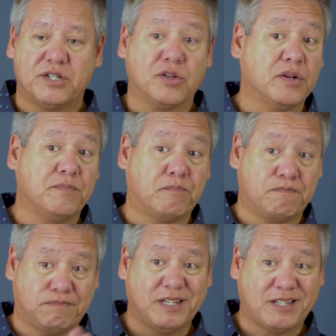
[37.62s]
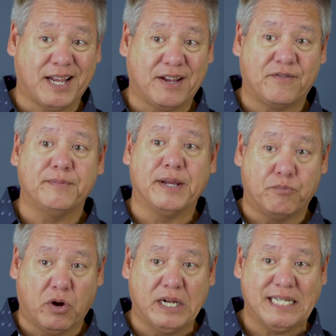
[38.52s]
So just take it from me,
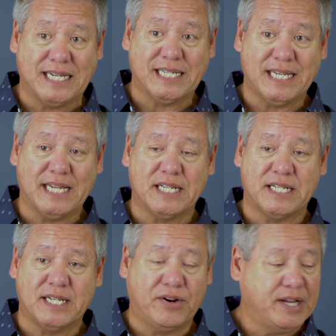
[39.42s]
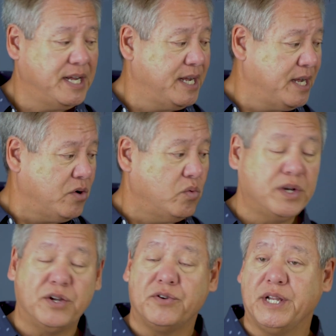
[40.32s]
bracing is necessary.
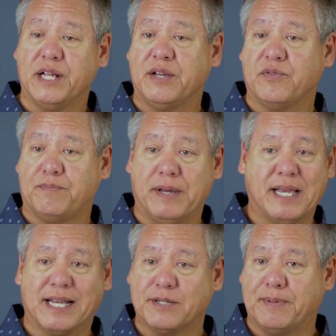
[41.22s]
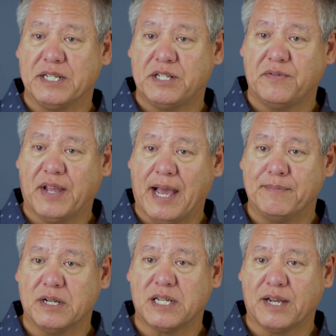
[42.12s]
When you're dealing with big expensive
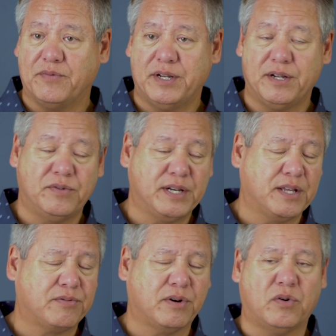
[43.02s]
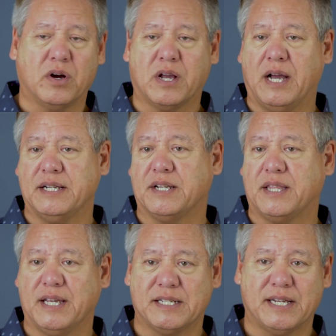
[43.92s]
cabinets like we do, we can throw all kinds of
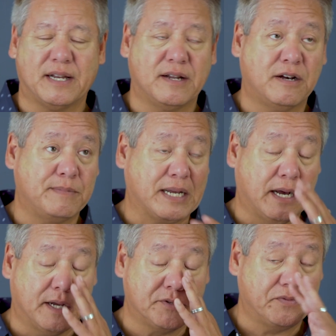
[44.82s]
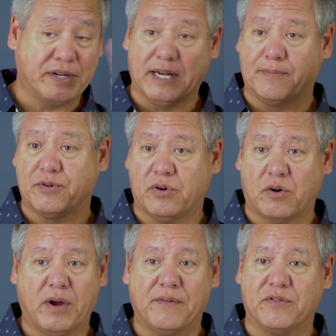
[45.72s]
things at it. Oh my gosh, when we get up to
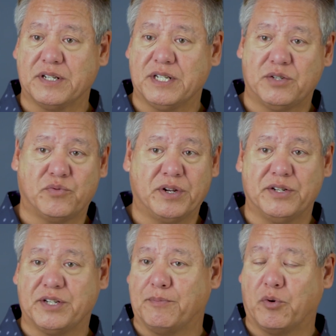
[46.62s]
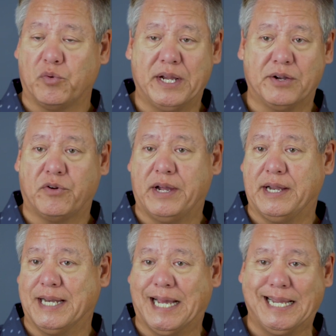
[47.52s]
our references, we're using marine
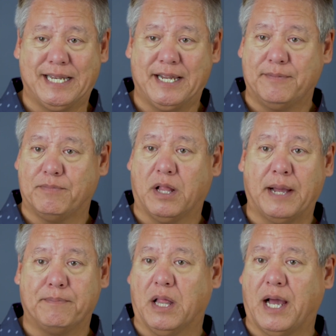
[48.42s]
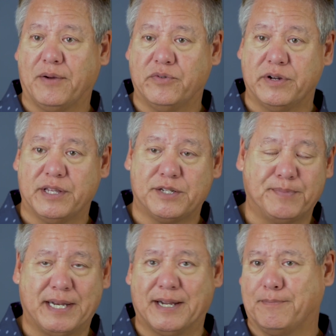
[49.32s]
grade 19 ply plywood that's
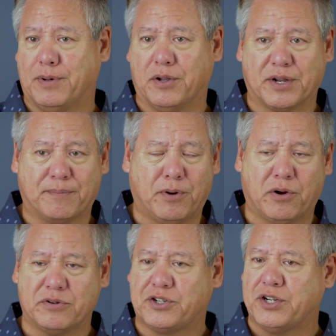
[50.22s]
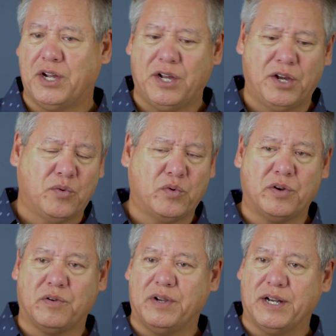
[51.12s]
made out of Baltic birch.
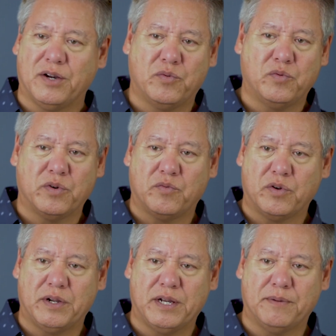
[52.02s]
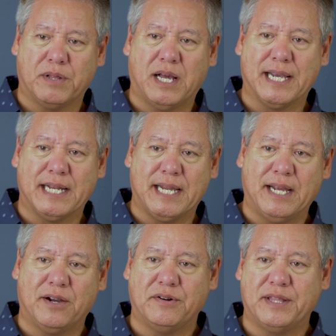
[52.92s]
We're applying it
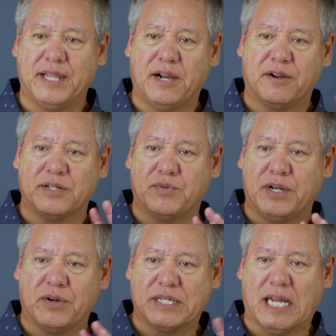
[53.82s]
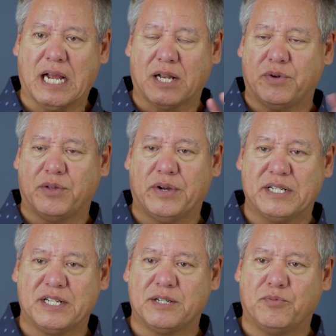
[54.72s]
here and there because we know exactly where the
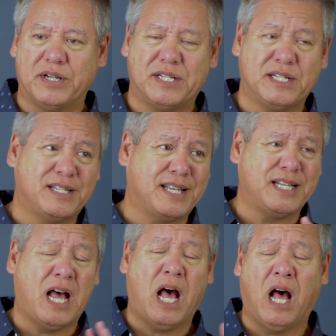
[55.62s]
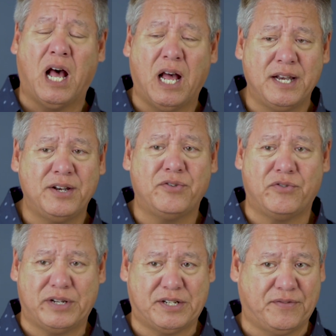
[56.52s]
resonance points is. That's
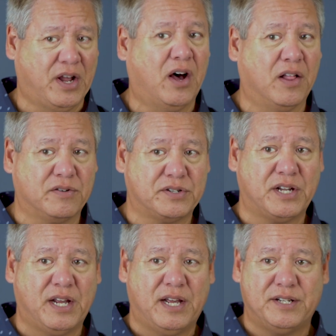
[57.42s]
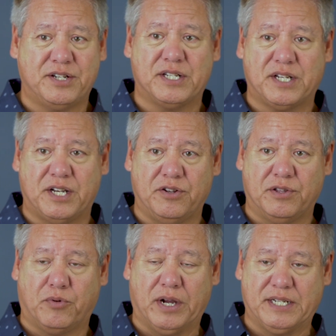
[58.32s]
hundreds of dollars just to do
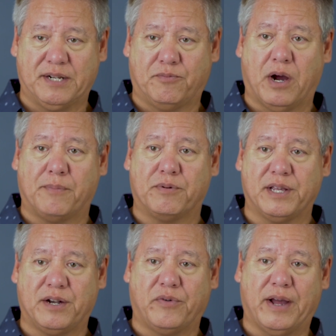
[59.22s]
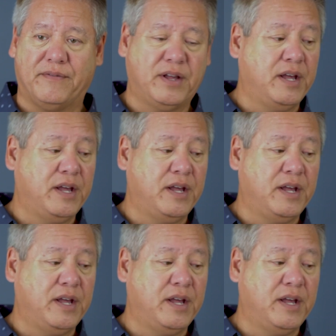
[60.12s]
the bracing properly in a ref.